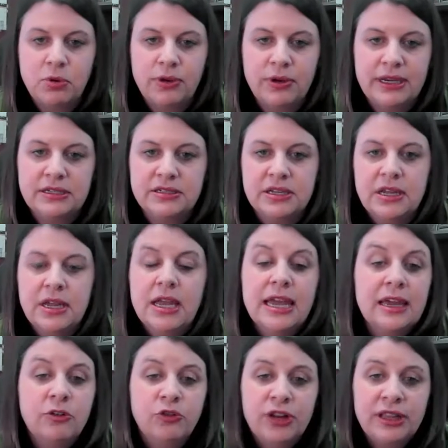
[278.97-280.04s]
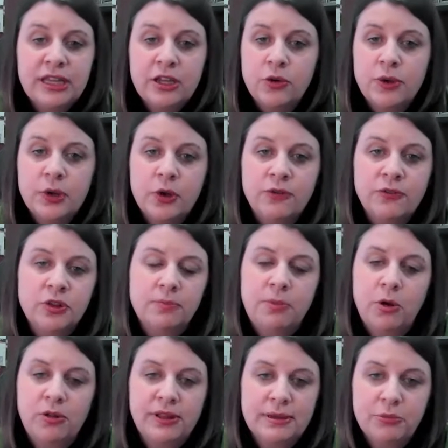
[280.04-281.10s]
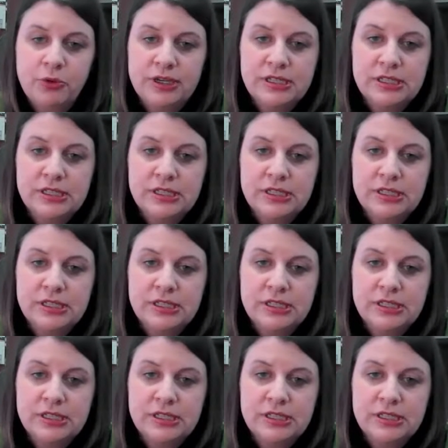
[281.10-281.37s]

point and really going over the polling